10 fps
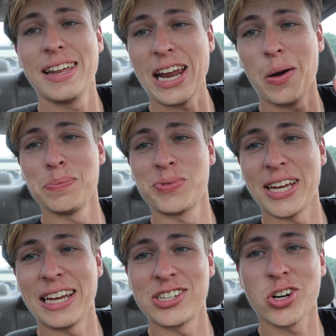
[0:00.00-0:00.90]
Now I'm
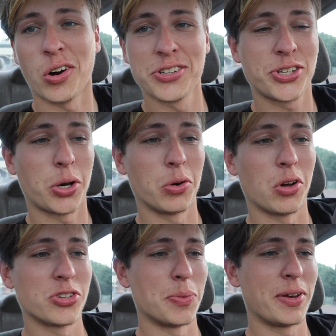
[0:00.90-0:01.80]
saying his car's total
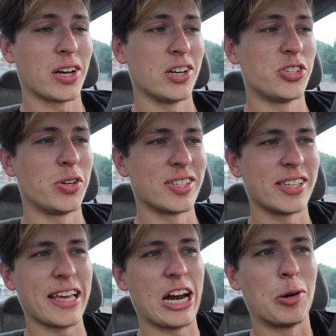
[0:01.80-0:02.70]
also because you can
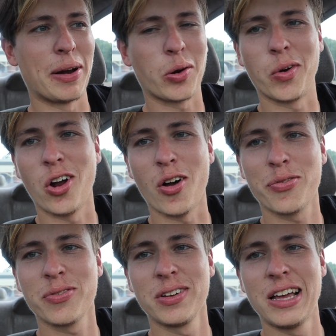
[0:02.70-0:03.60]
see the airbag went off,
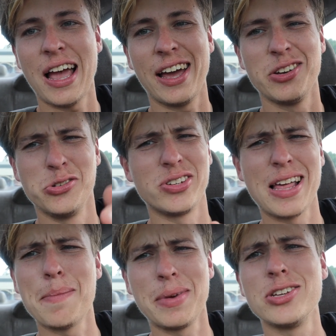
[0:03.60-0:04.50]
and usually
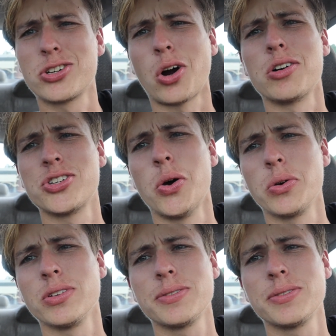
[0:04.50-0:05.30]
that means your car's totaled.